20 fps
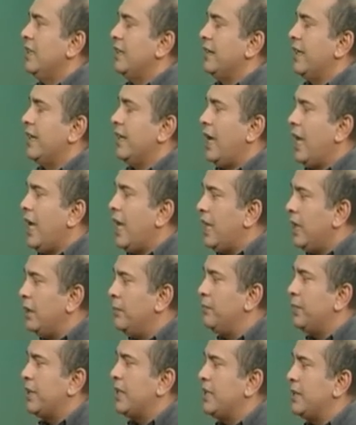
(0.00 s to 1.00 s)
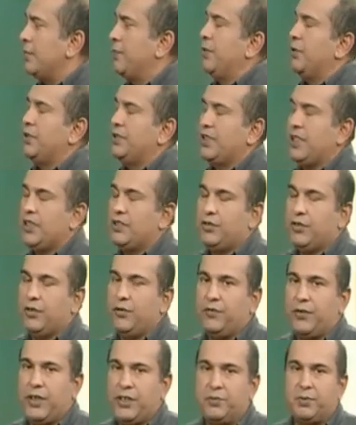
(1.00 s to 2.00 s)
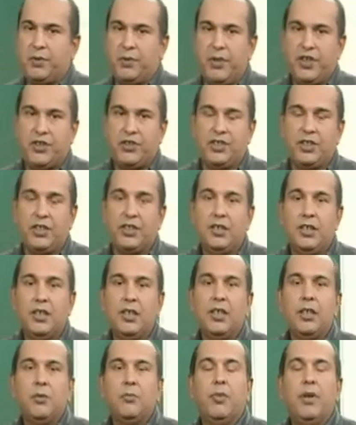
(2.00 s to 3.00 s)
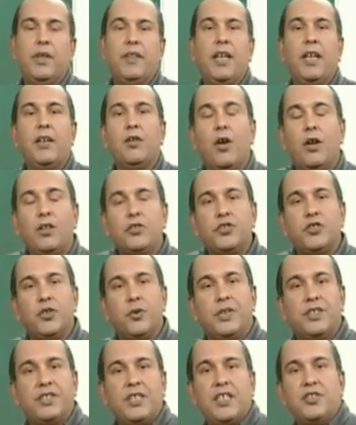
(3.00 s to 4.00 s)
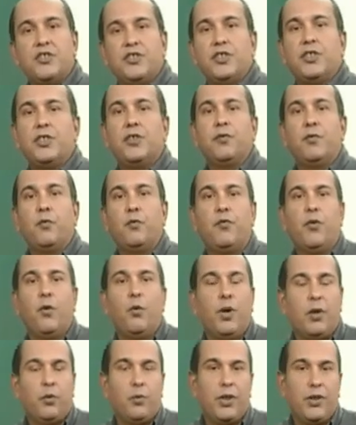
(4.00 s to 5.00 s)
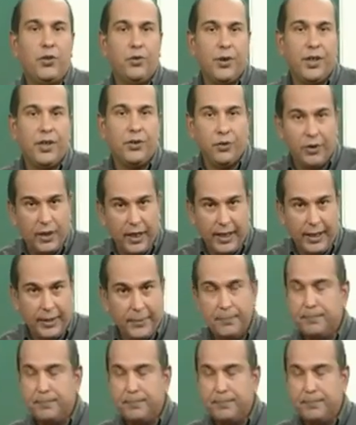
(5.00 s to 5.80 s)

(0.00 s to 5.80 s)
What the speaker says: They help in the process of respiration, but they're not so essential for what we are doing today.